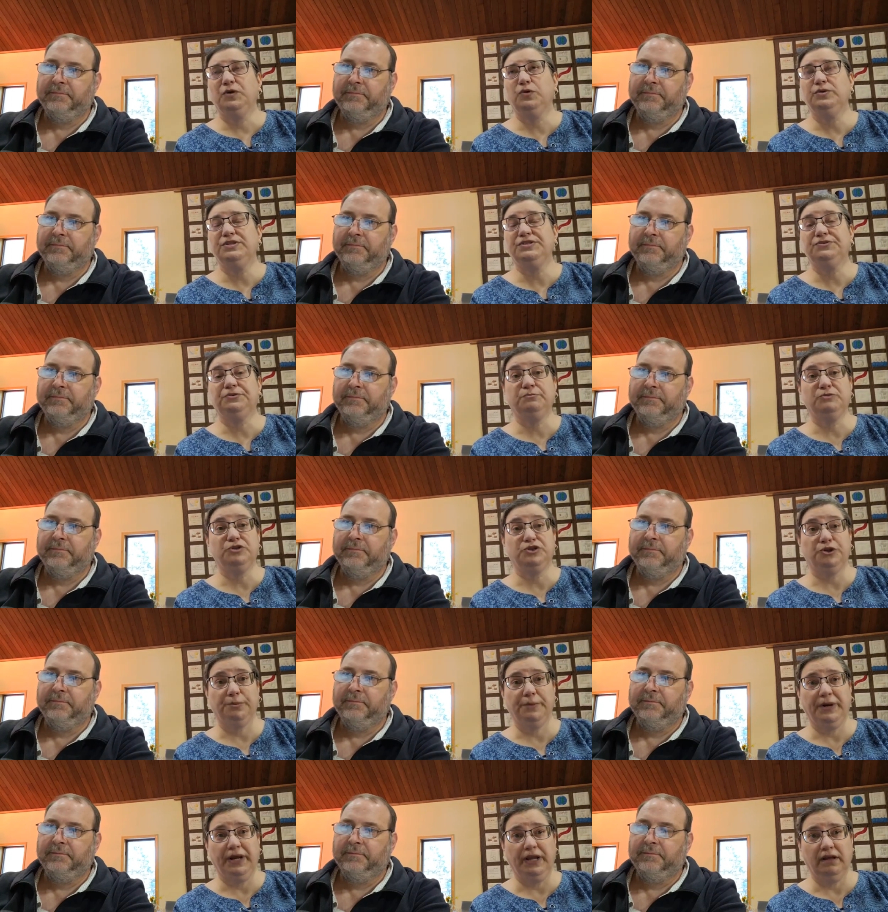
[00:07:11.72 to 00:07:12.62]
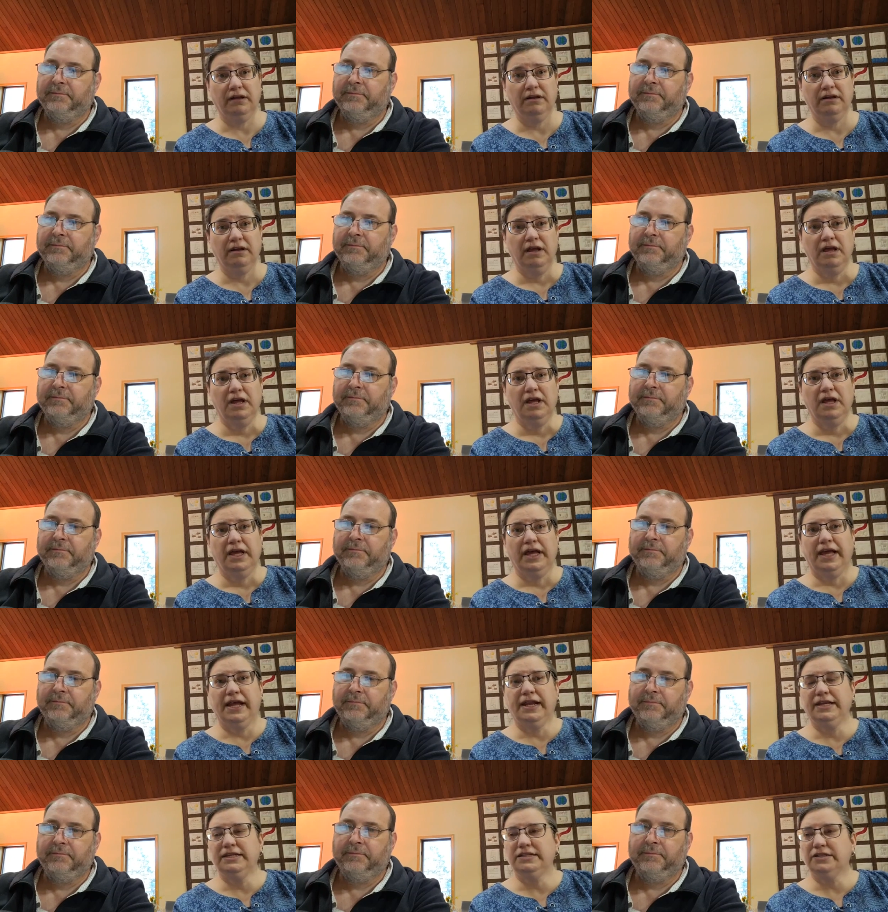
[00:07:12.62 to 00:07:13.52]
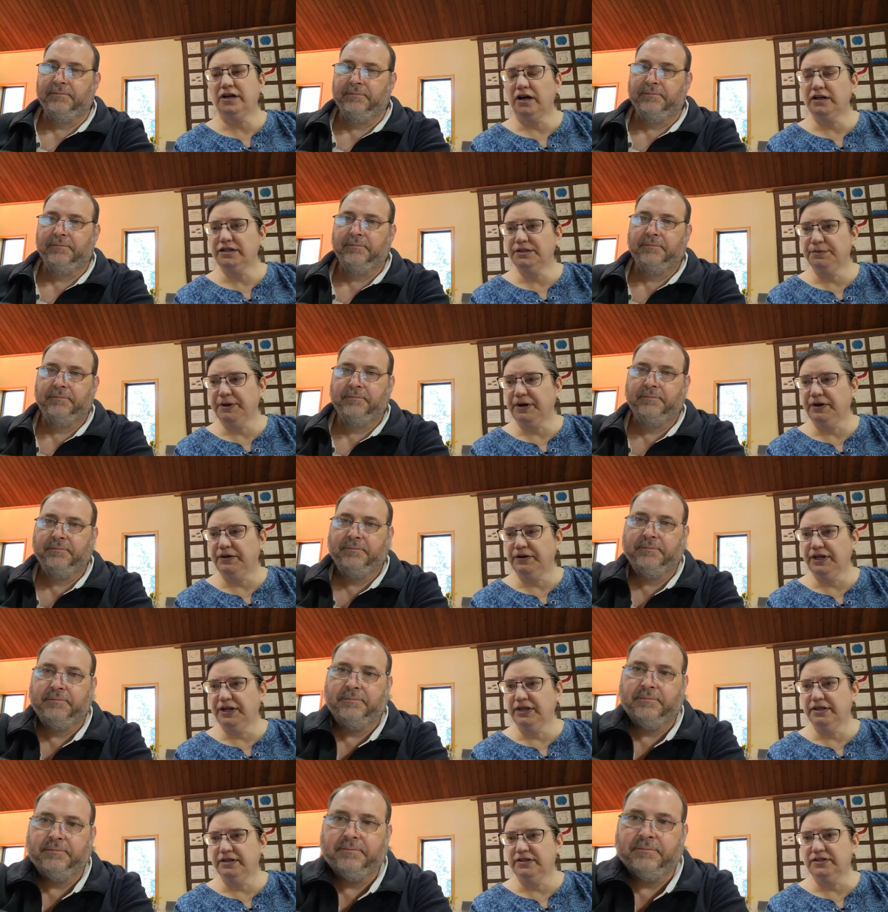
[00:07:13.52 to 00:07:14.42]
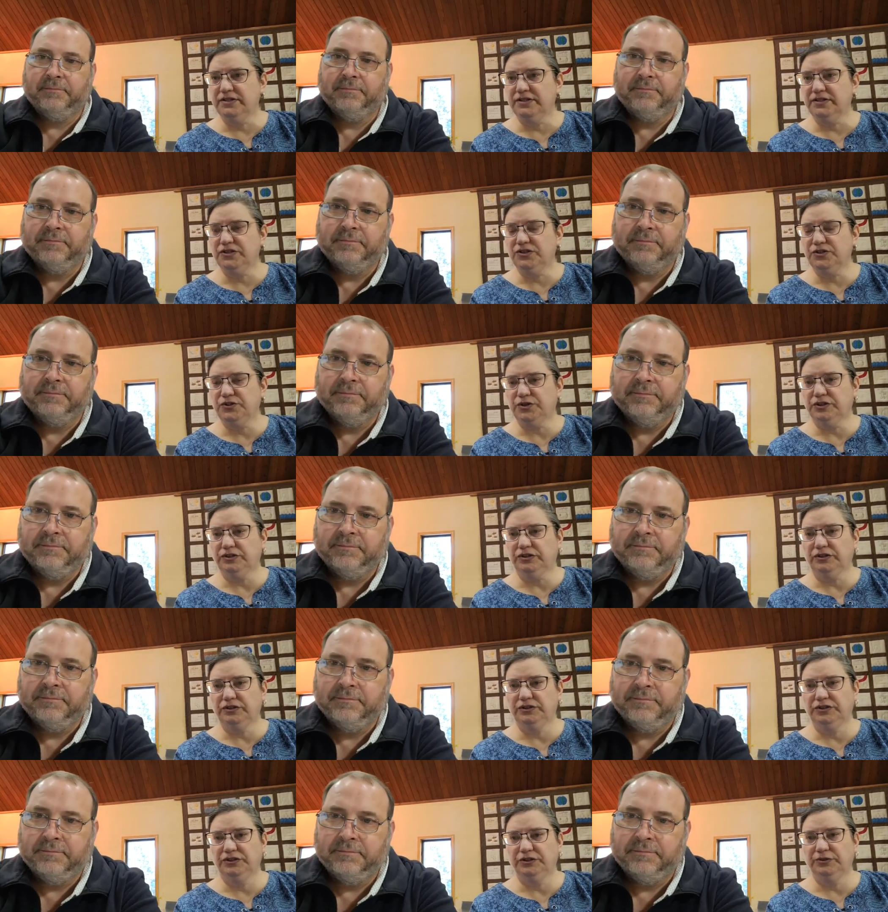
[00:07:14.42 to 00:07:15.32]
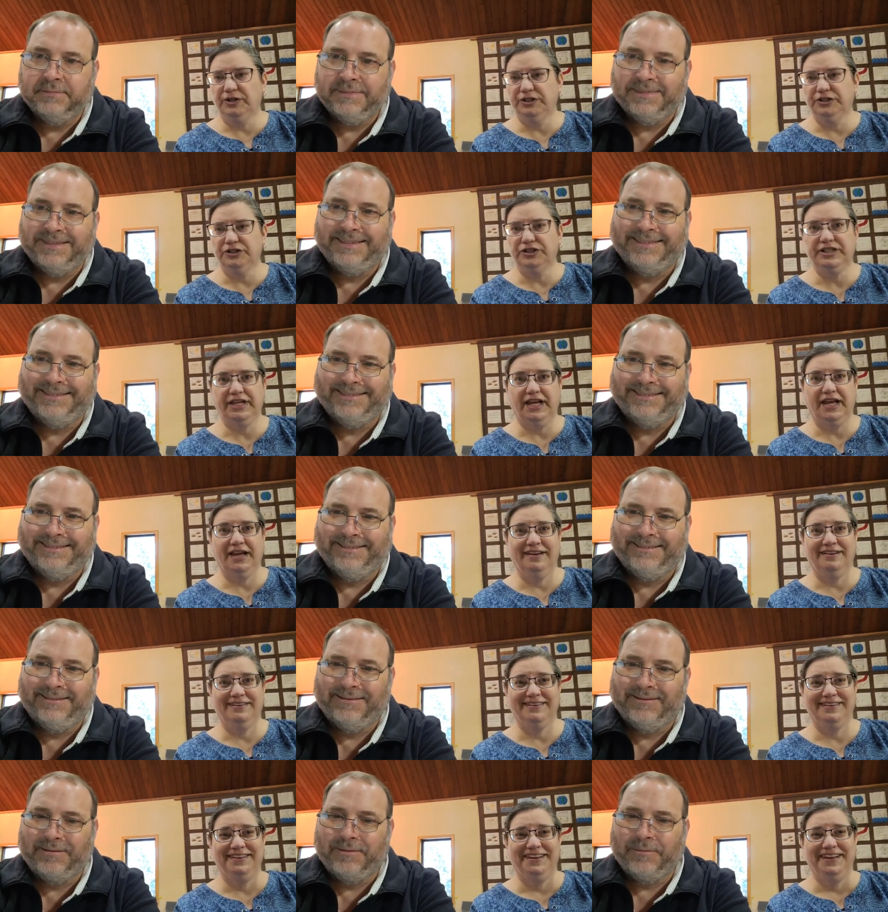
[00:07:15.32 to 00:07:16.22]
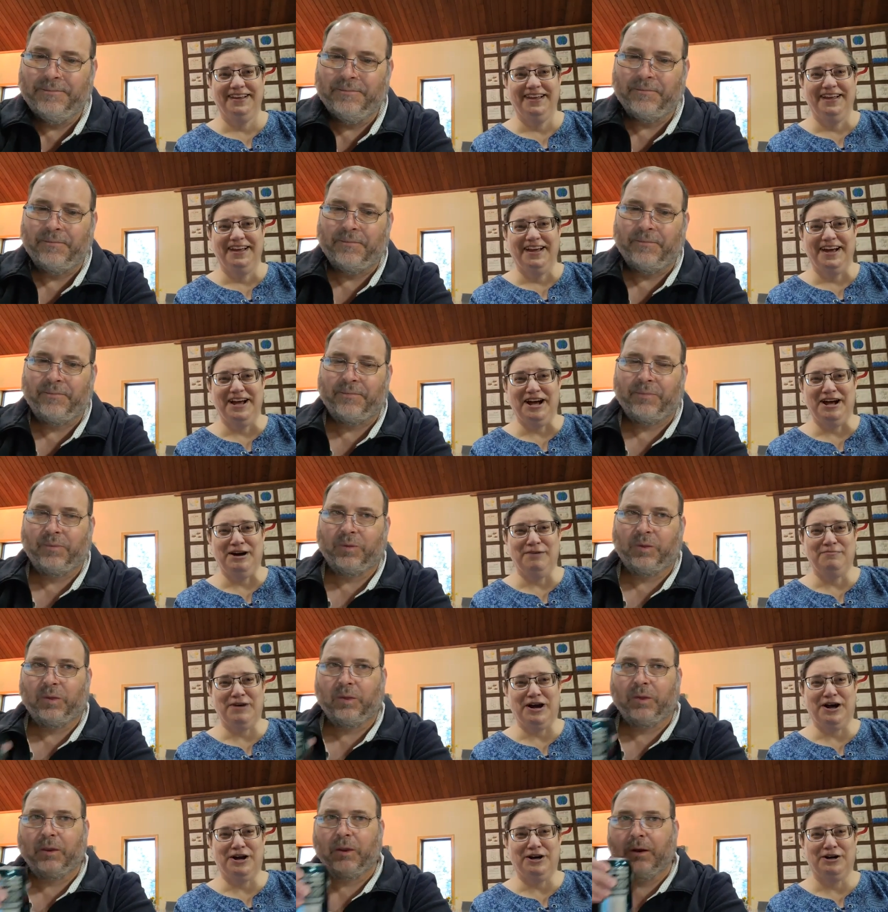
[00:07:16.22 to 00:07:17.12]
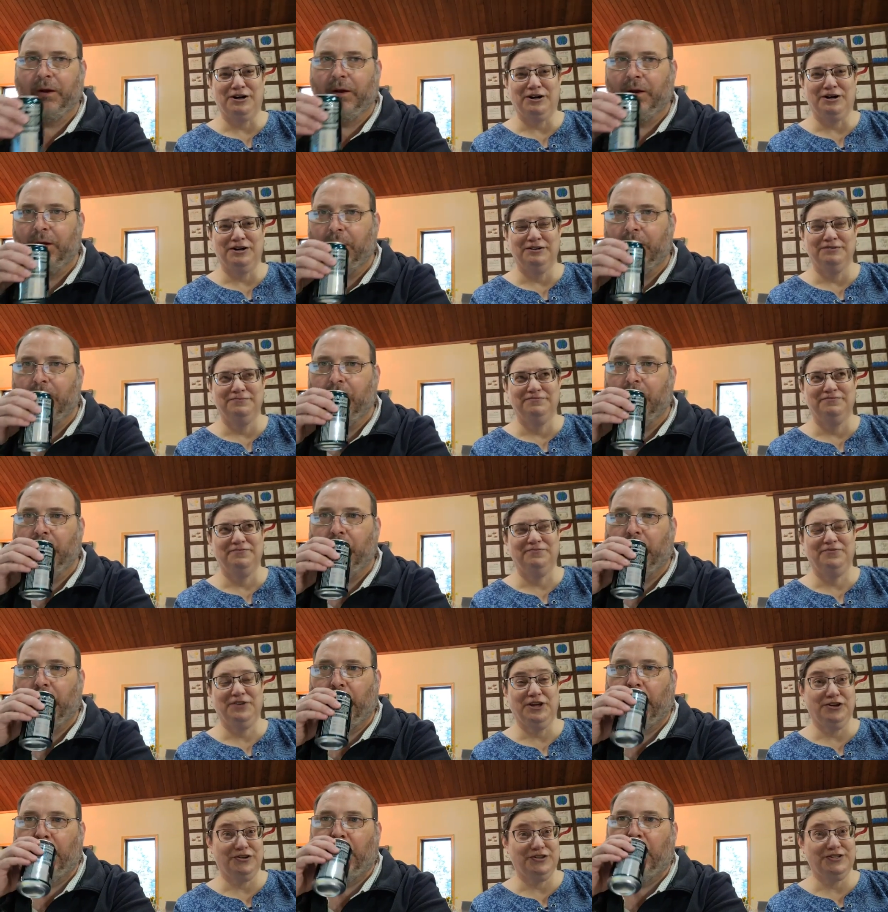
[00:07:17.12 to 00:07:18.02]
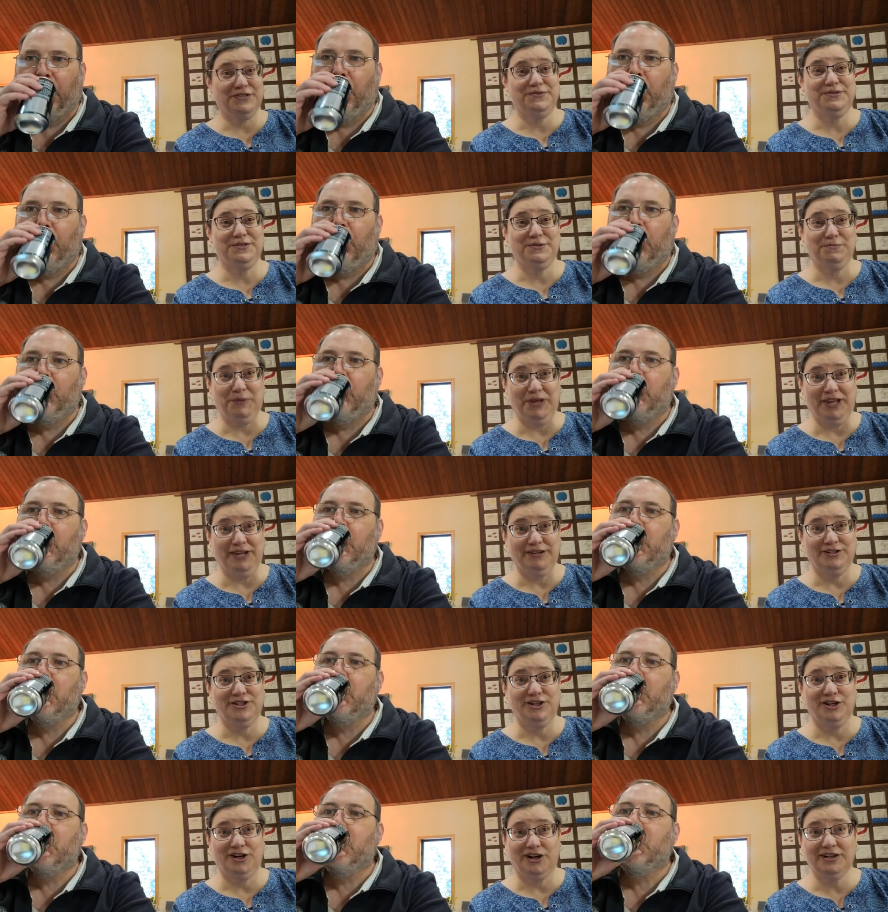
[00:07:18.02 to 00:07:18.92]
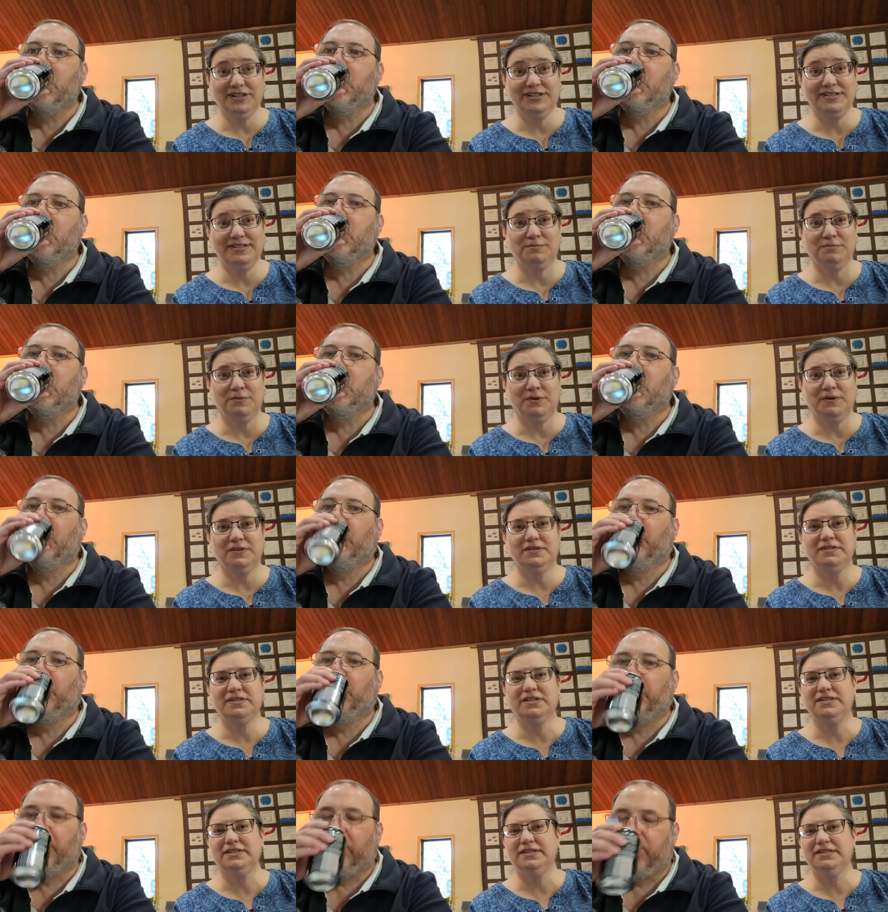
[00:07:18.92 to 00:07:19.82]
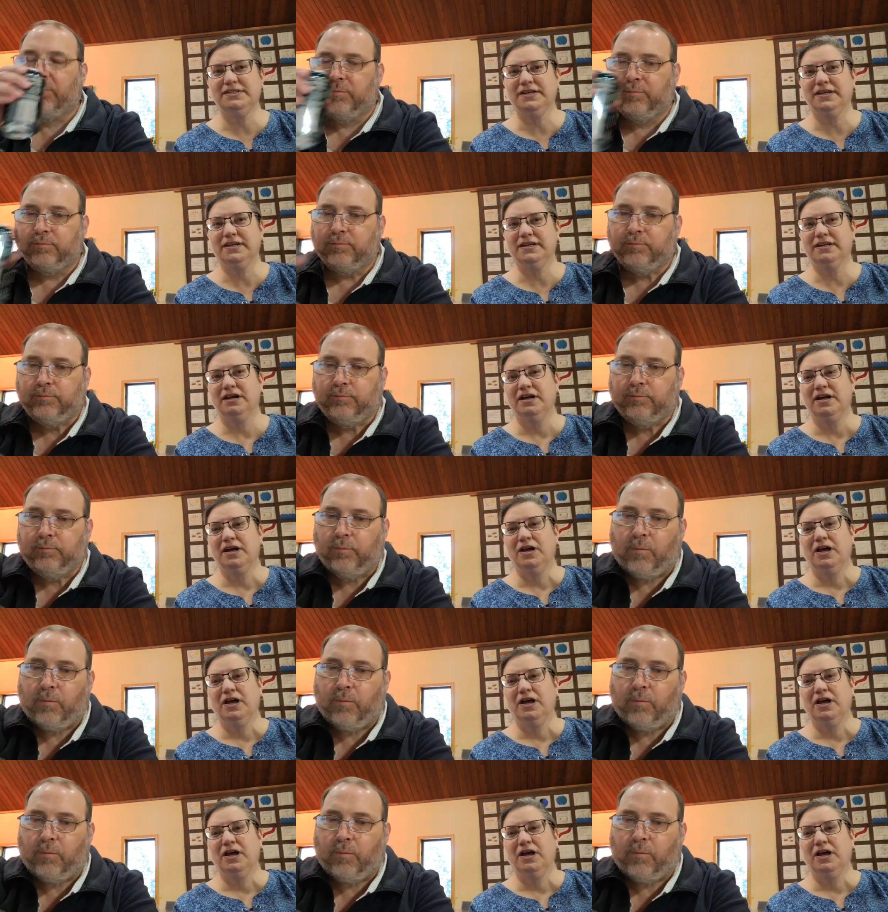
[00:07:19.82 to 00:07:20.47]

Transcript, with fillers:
Speaker 1: who was from Germany, and he talked about his struggle to understand um, our figures of speech and our symbols. Because he said,